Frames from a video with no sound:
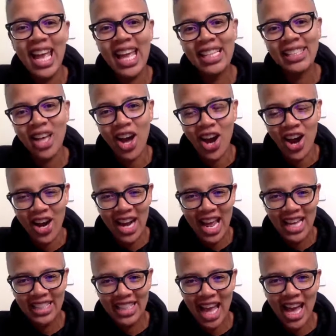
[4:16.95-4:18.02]
as
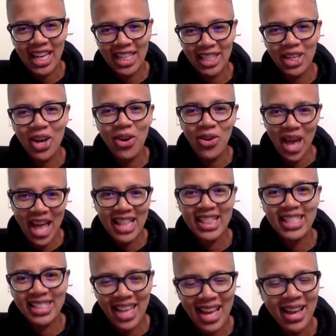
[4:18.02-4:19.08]
I could go at
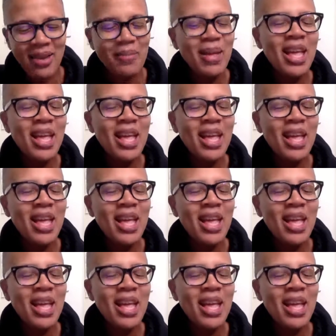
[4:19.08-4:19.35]
the time.